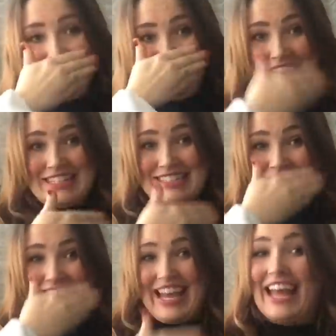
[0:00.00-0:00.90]

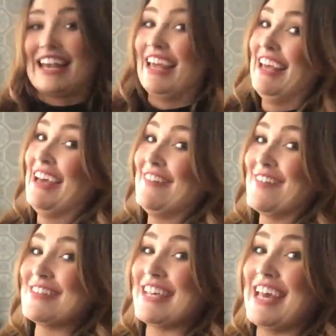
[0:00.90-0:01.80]
Chester again,
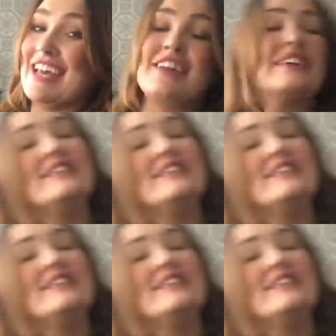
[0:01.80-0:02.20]
we'll see.